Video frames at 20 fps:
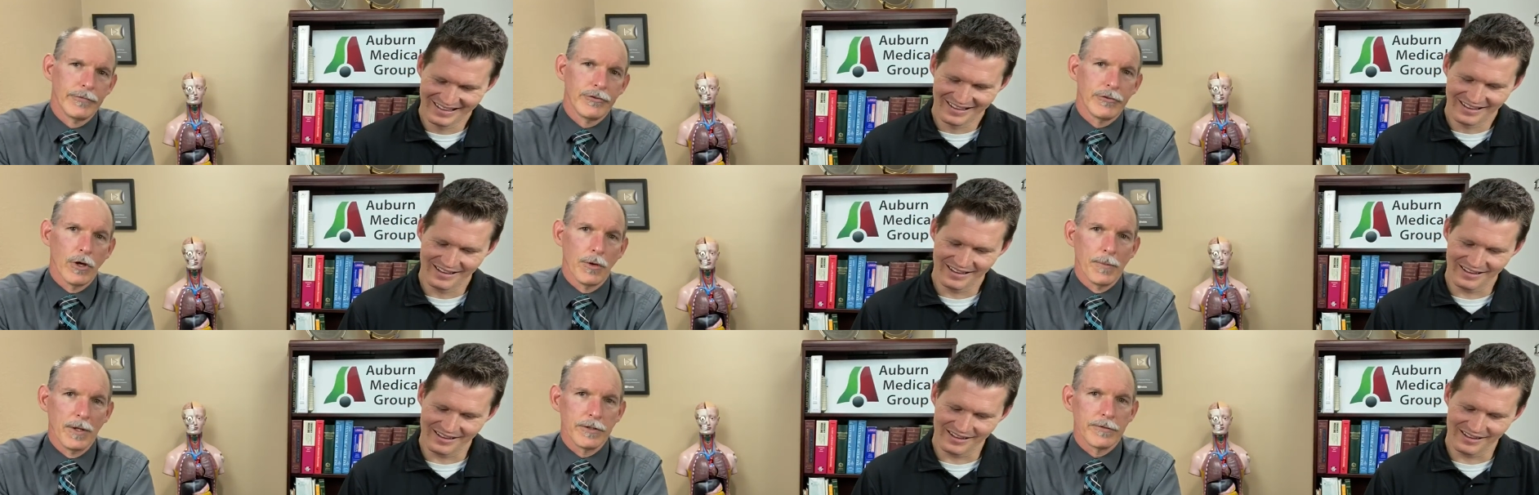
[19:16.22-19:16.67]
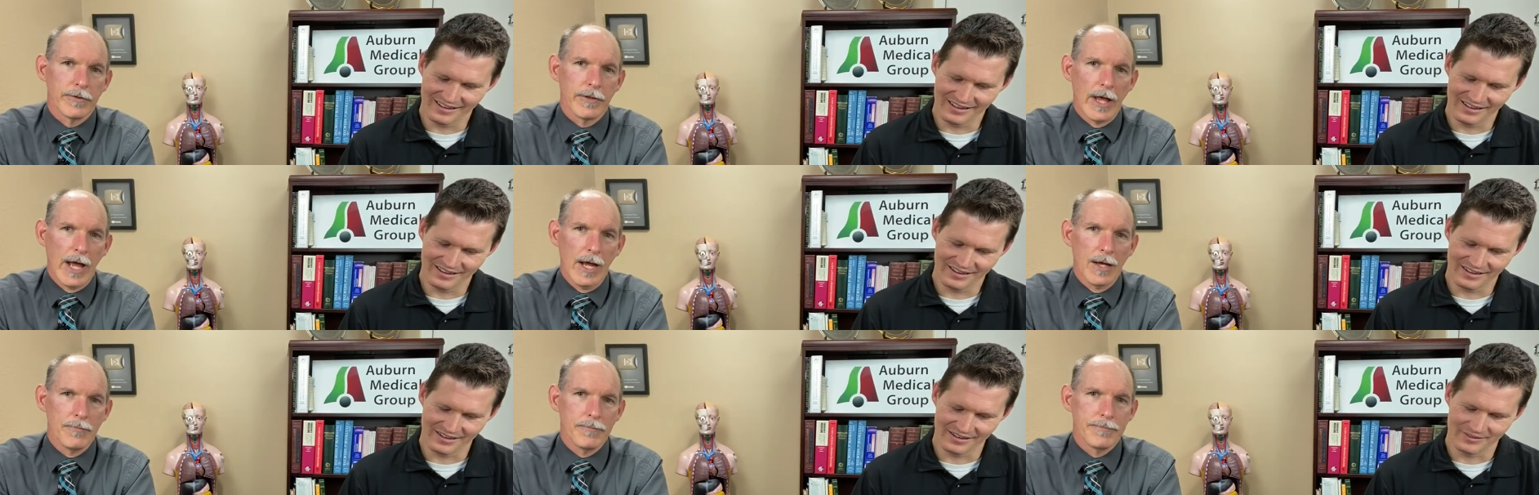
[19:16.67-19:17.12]
Speaker 1: So
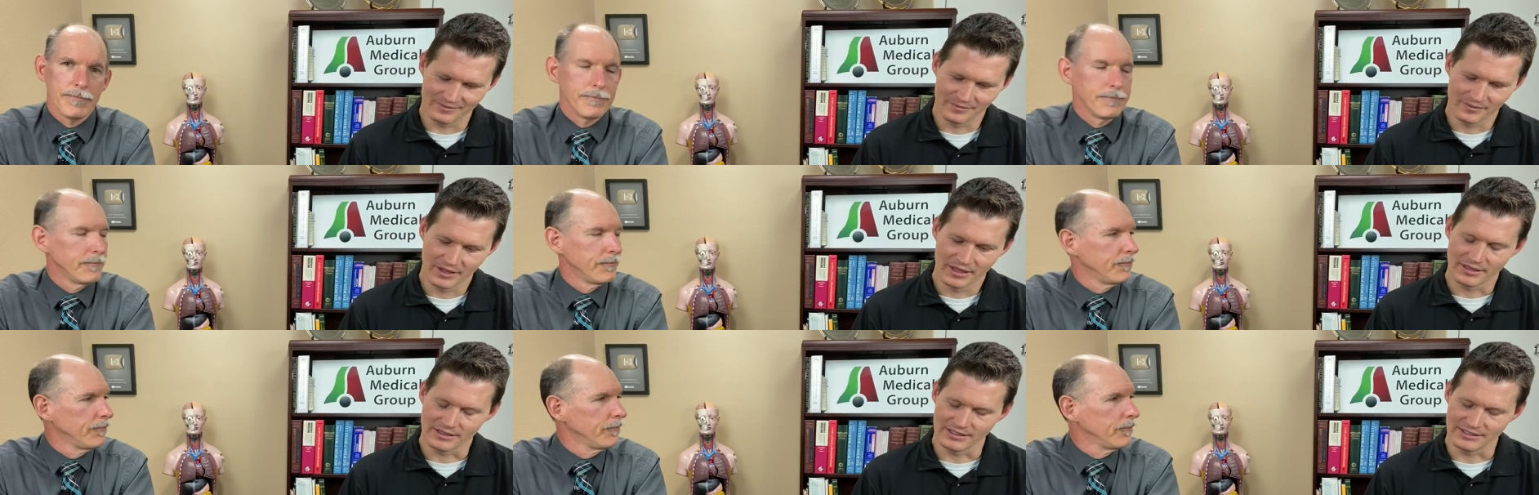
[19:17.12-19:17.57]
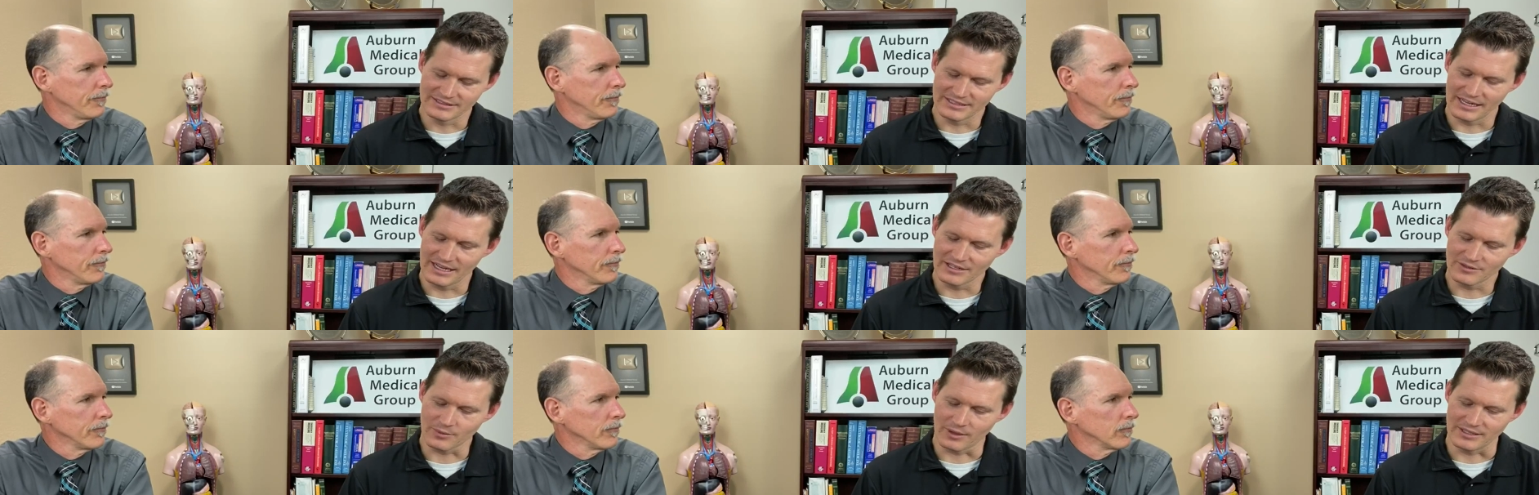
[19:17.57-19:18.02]
uh, Lindsay
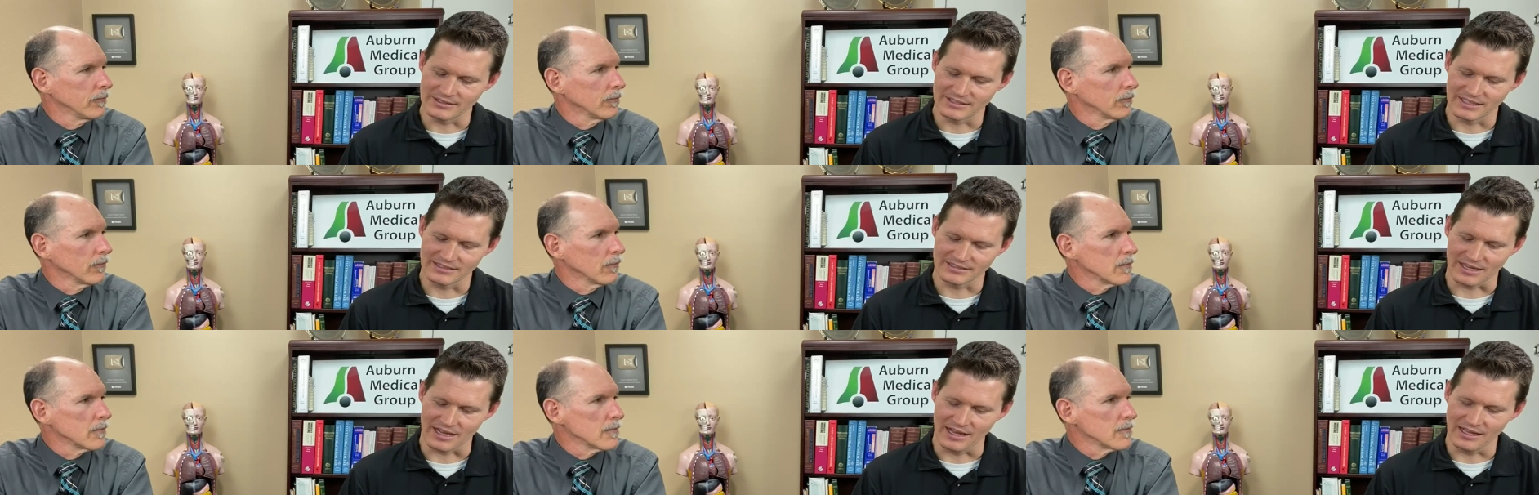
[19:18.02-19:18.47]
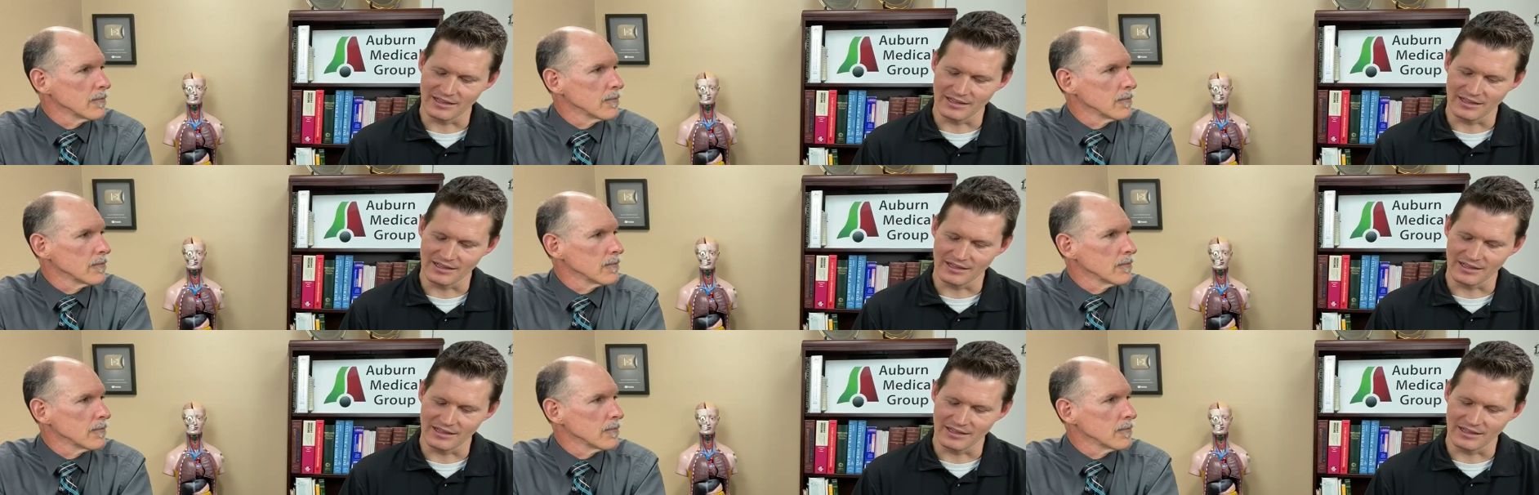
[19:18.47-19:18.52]
Antwine says,